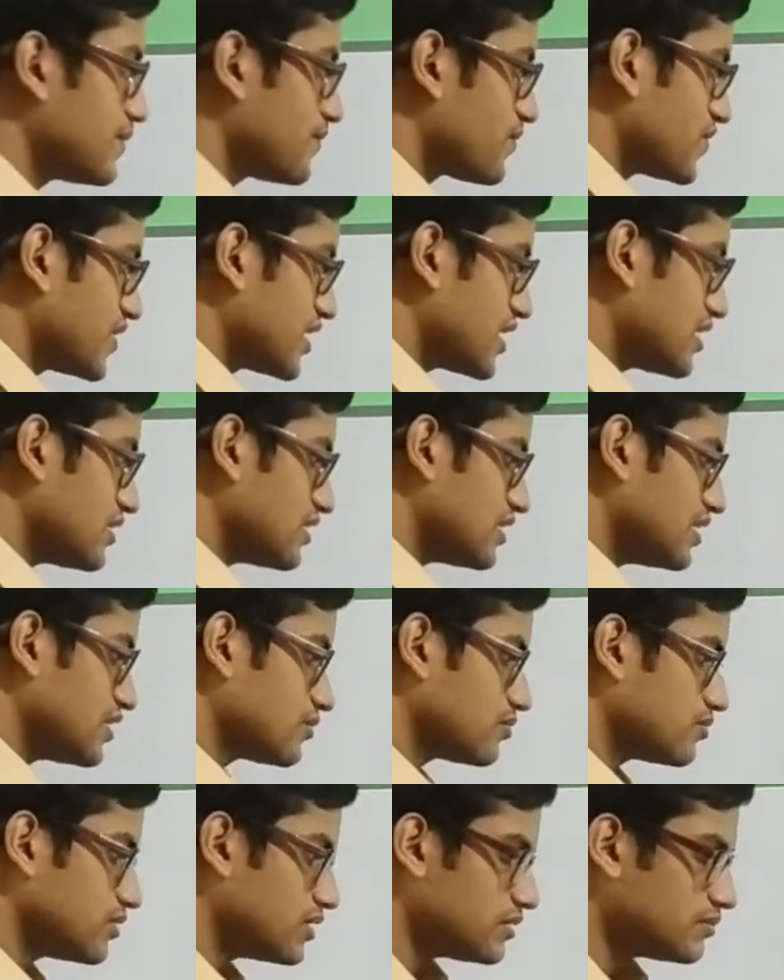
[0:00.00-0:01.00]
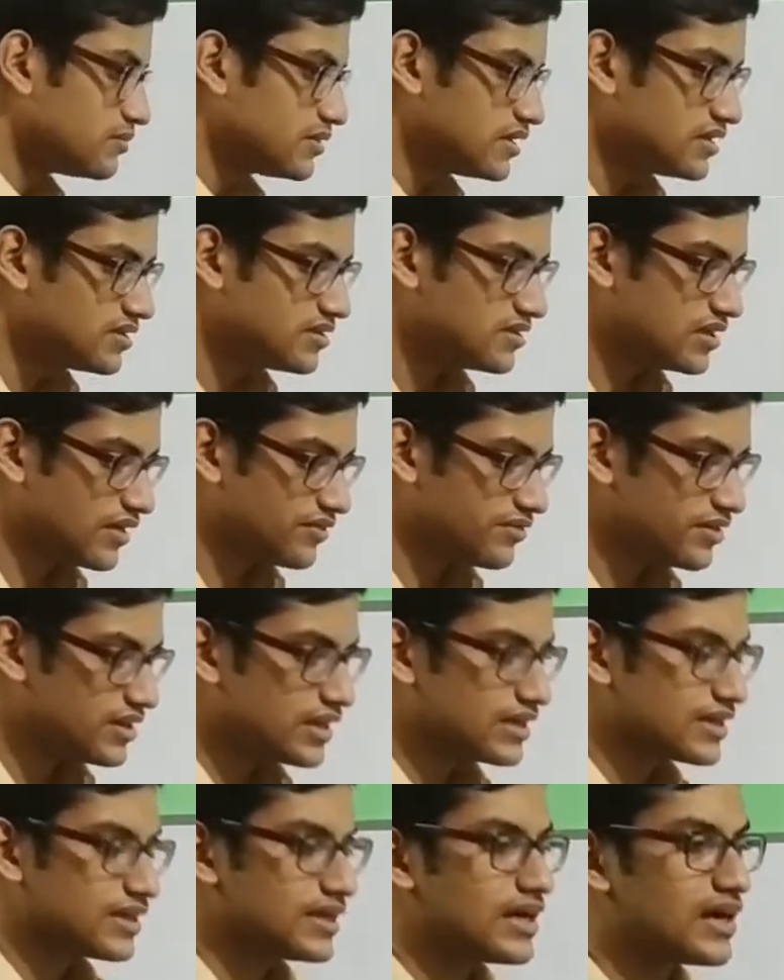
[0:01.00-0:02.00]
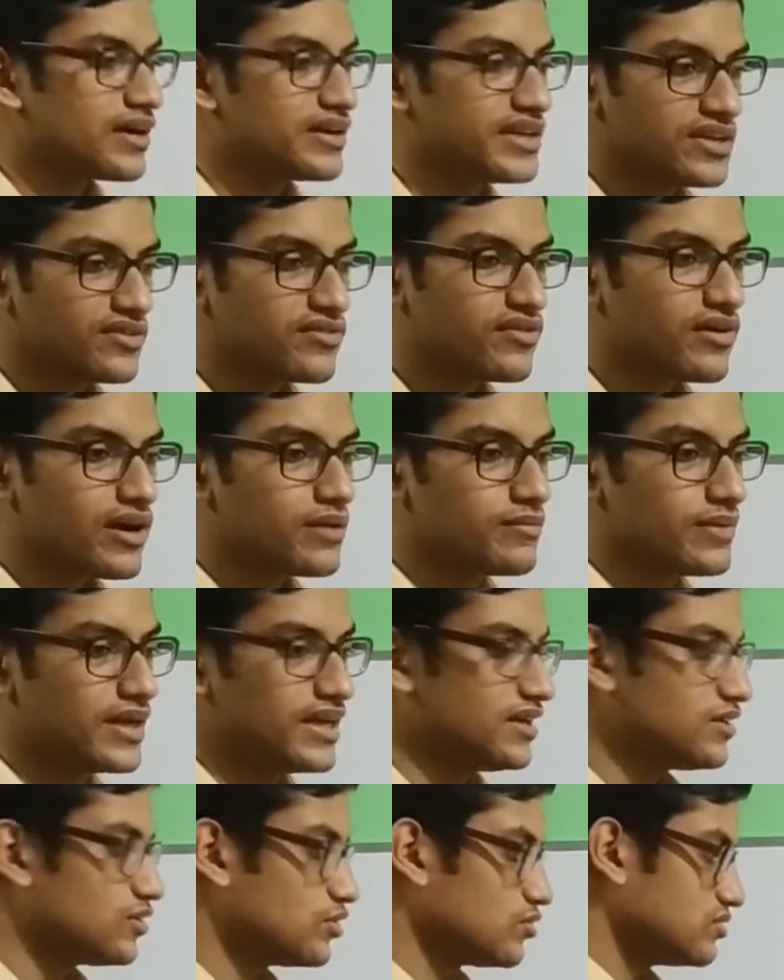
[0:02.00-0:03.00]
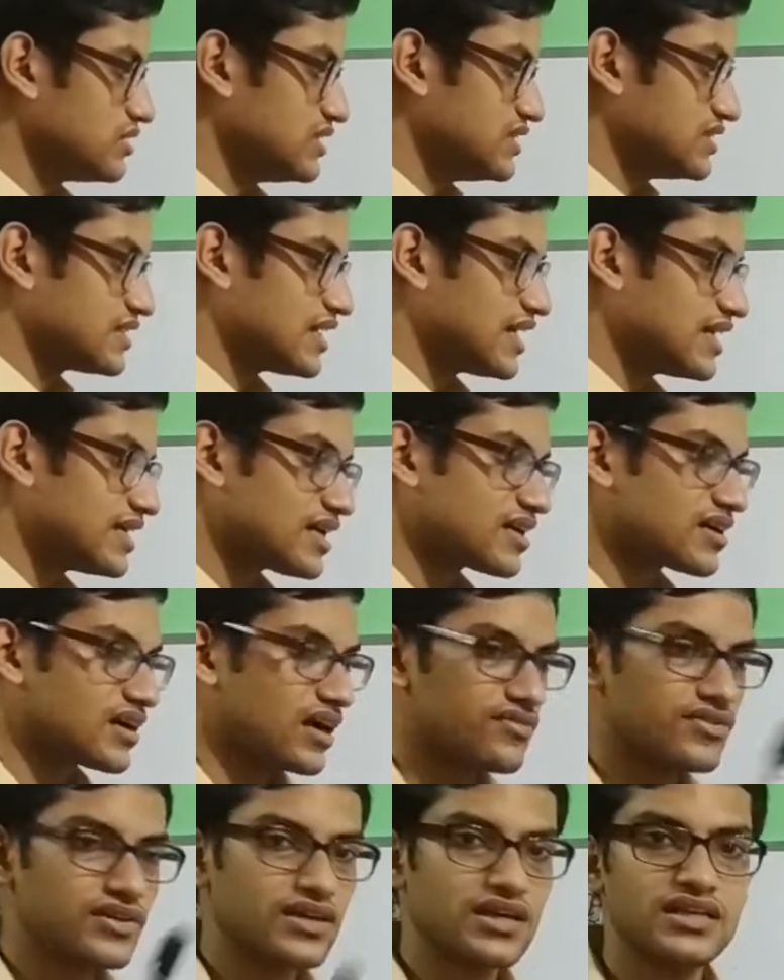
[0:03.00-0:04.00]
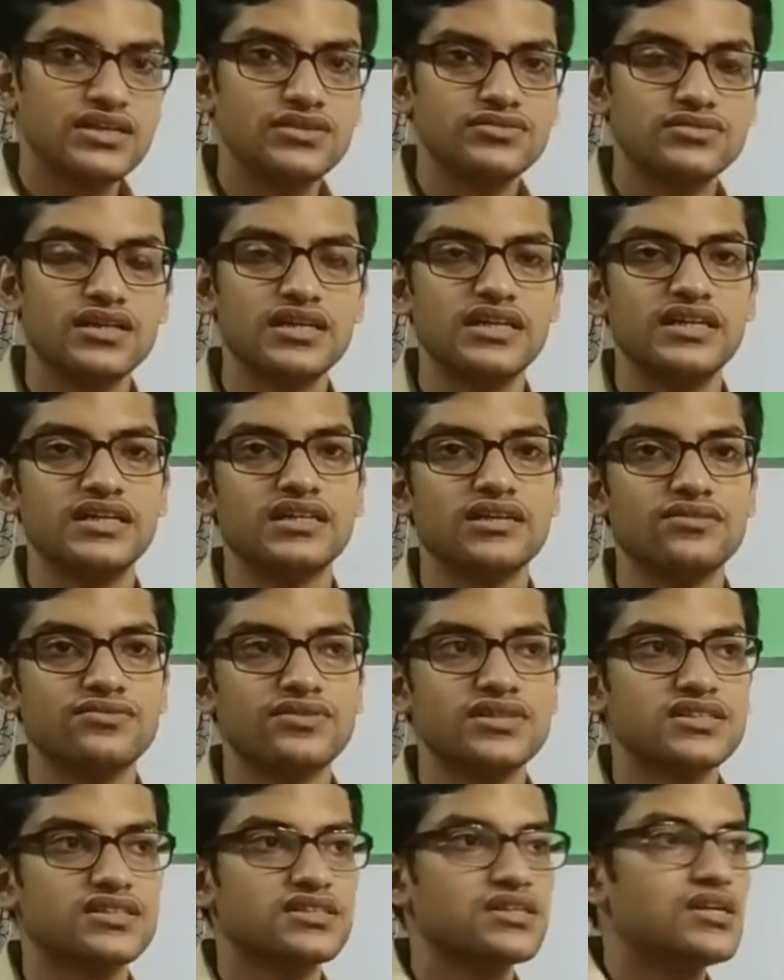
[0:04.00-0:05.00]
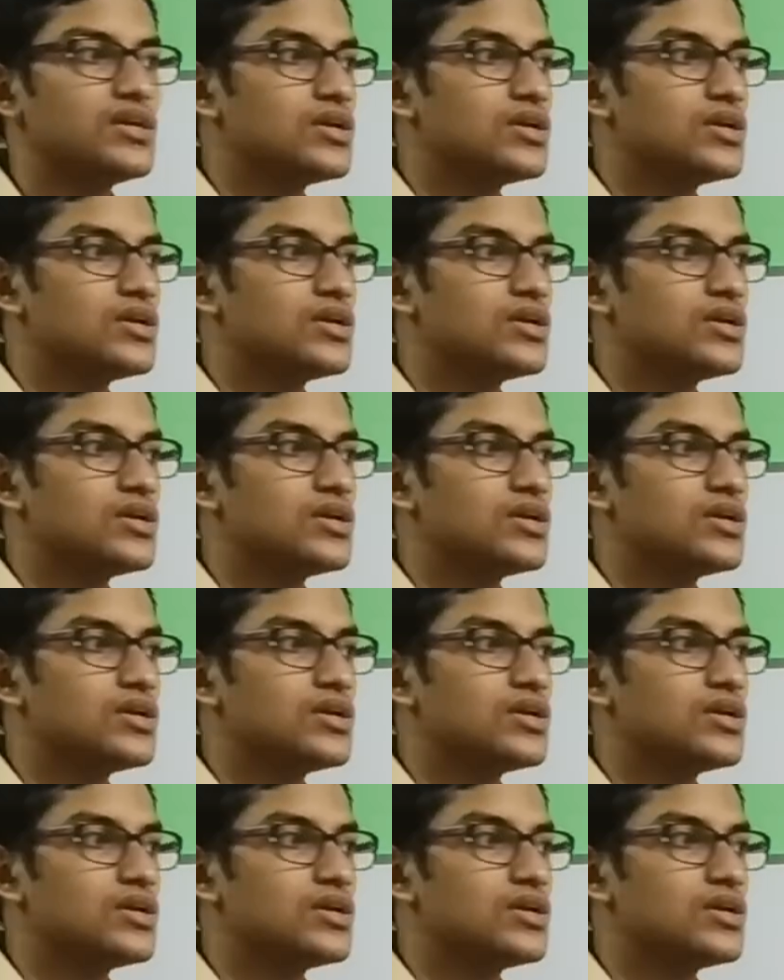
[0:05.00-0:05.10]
then it will be definitely a requirement to design a graphical user interface